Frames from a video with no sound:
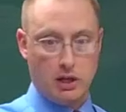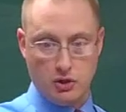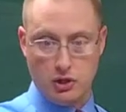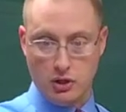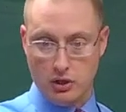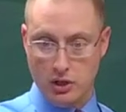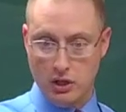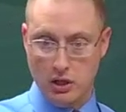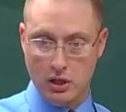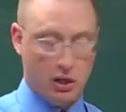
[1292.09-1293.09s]
Okay, so you're
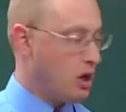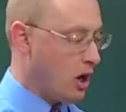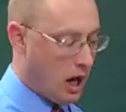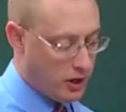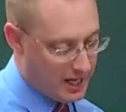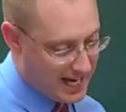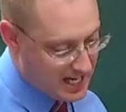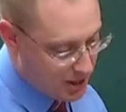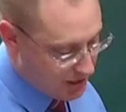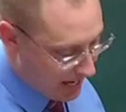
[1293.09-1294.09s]
good.
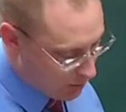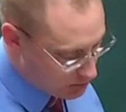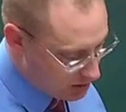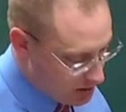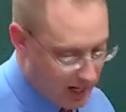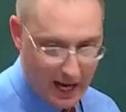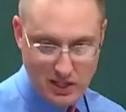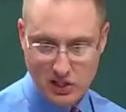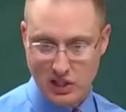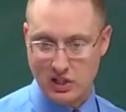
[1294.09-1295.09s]

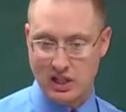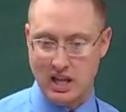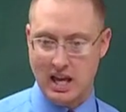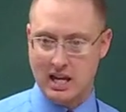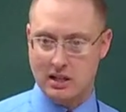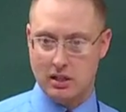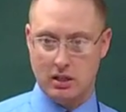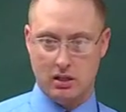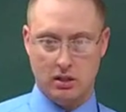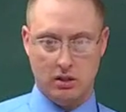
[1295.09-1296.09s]
180,968.
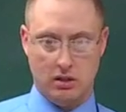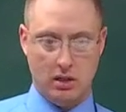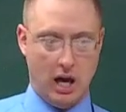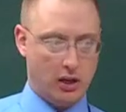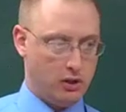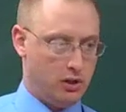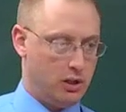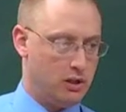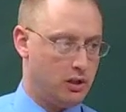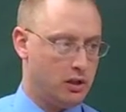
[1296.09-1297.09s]
Not
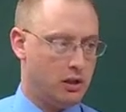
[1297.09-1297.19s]
good.